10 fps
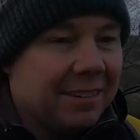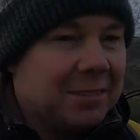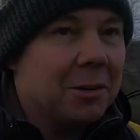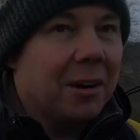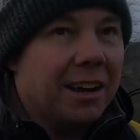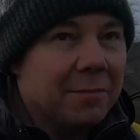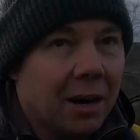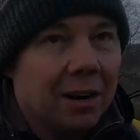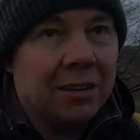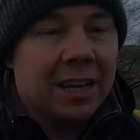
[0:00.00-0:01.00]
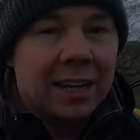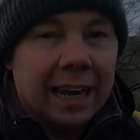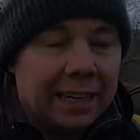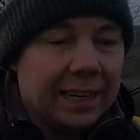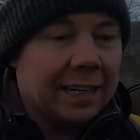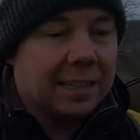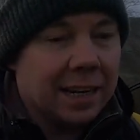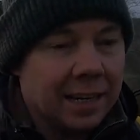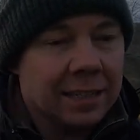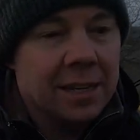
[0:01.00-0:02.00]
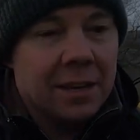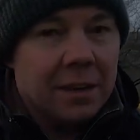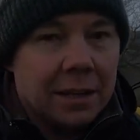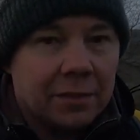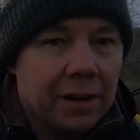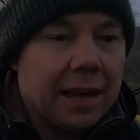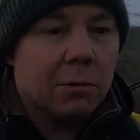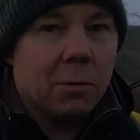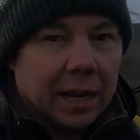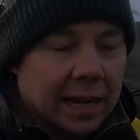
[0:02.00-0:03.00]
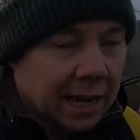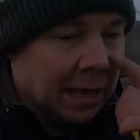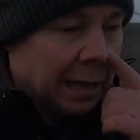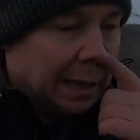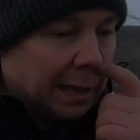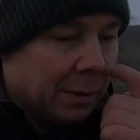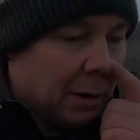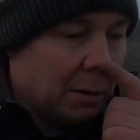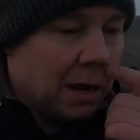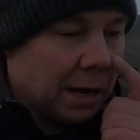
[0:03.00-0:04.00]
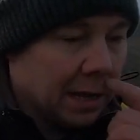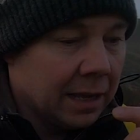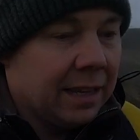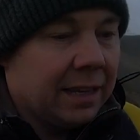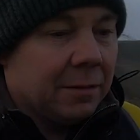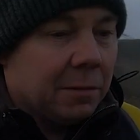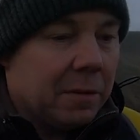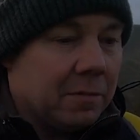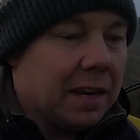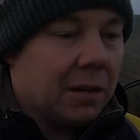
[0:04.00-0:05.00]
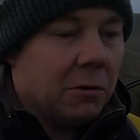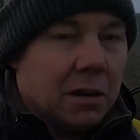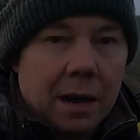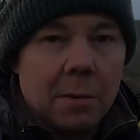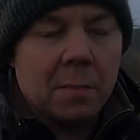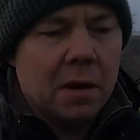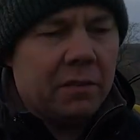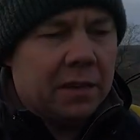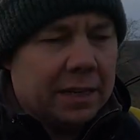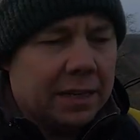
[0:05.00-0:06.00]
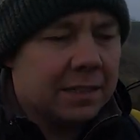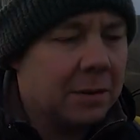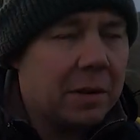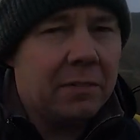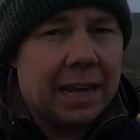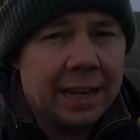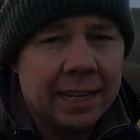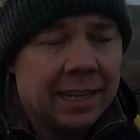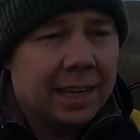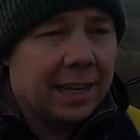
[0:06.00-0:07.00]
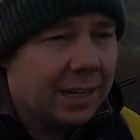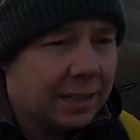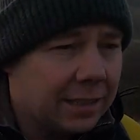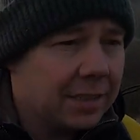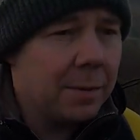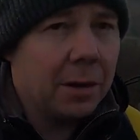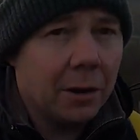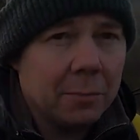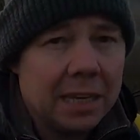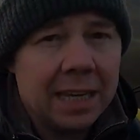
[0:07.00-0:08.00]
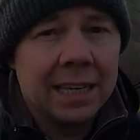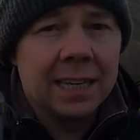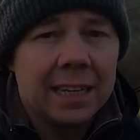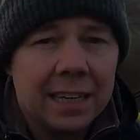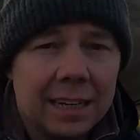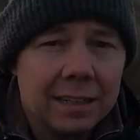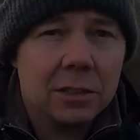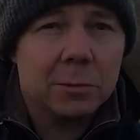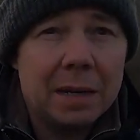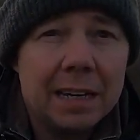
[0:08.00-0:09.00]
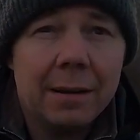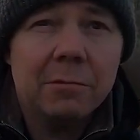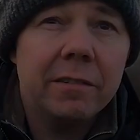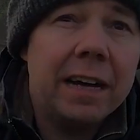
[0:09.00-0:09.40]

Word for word: Yeah, we've still got an hour mile off. And then they said it's, it's flat all the way. Well, we went round the corner at Upper Booth thinking it's going to be flat and as you can see behind me I have to spin the camera